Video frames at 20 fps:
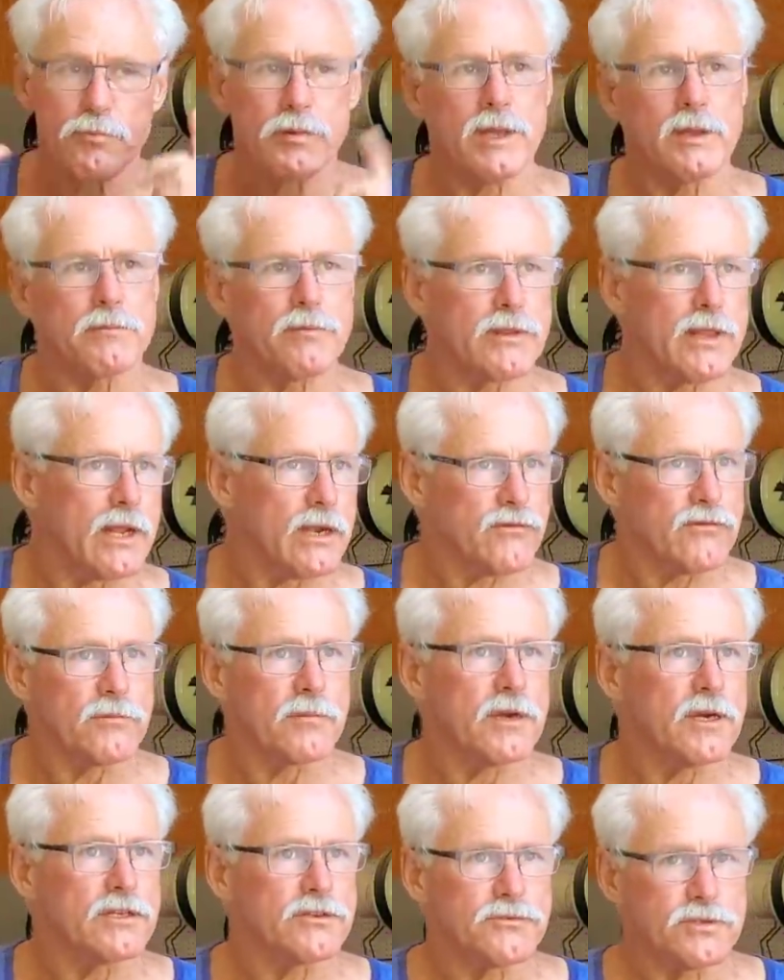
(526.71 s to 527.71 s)
people that are from
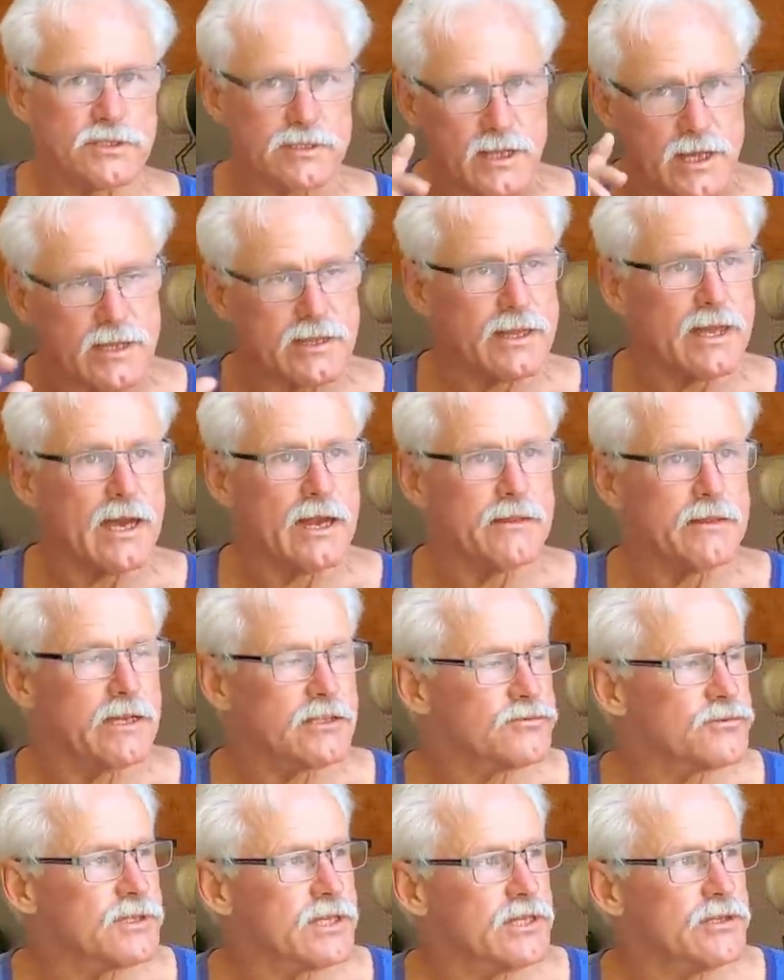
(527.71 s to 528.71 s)
countries like that, and
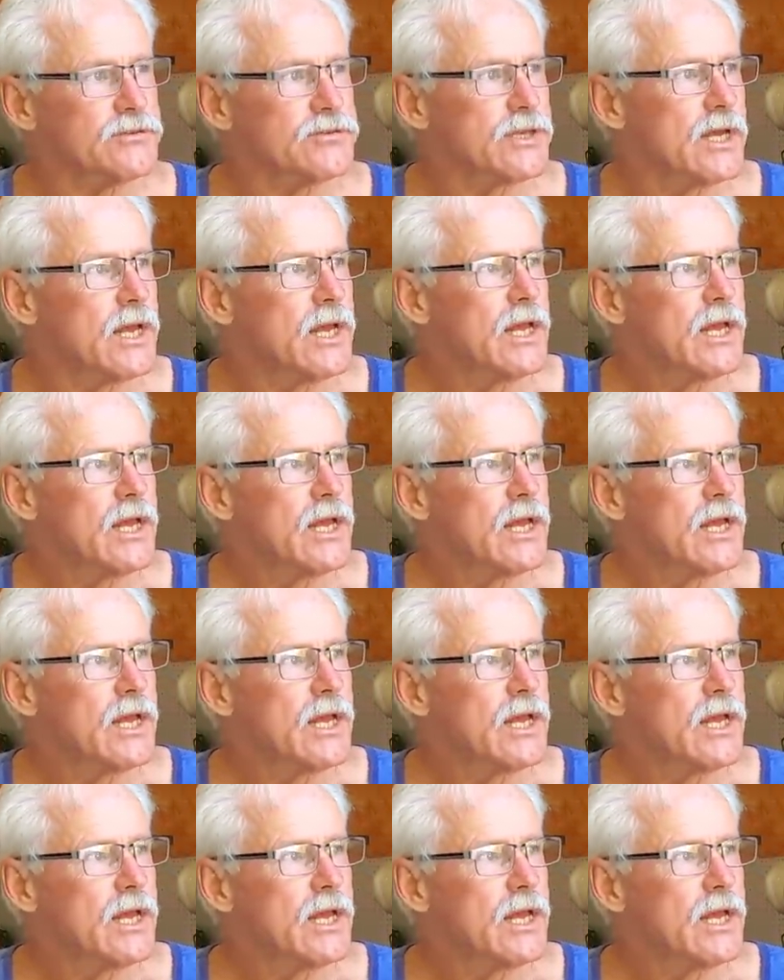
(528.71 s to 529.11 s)
that's what they use.